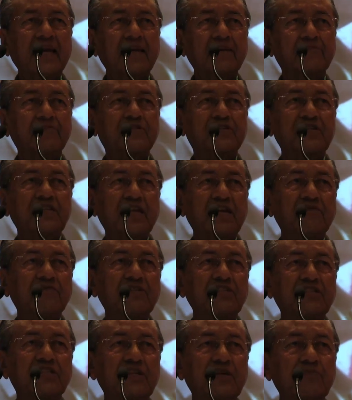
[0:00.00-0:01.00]
The
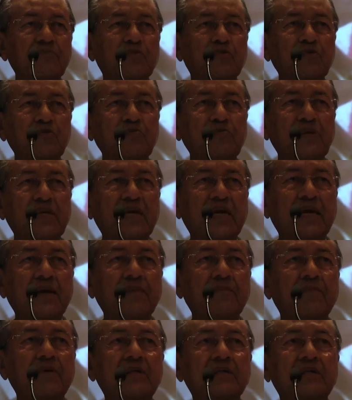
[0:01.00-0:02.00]
Arabs never seemed to
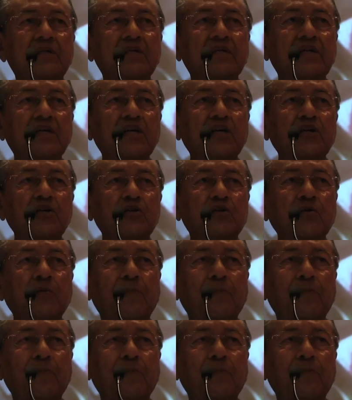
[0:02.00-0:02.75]
be able